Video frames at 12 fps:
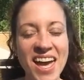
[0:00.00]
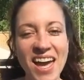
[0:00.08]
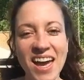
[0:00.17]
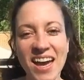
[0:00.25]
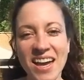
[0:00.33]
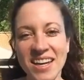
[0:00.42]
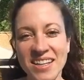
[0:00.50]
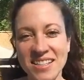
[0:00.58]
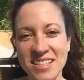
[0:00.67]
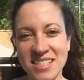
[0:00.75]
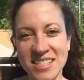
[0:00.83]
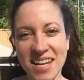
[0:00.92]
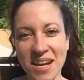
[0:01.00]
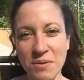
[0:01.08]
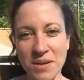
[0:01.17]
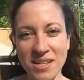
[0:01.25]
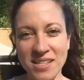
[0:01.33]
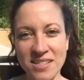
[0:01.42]
And today
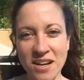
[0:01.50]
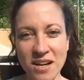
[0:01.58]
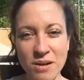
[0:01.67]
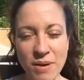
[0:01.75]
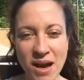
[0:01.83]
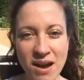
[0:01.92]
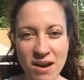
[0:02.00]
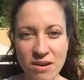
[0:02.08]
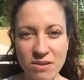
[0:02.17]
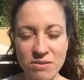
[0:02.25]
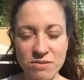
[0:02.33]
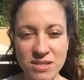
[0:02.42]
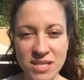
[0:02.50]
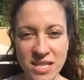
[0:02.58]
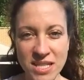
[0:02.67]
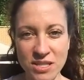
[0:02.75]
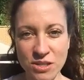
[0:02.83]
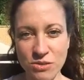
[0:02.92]
we're gonna talk about
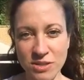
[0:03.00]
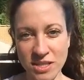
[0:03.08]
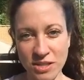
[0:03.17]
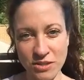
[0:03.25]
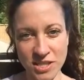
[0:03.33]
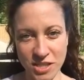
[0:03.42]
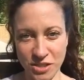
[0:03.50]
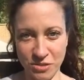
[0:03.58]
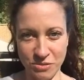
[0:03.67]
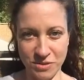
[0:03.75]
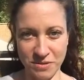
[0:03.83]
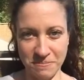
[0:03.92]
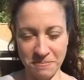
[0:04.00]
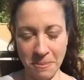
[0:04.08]
issues in your tissues.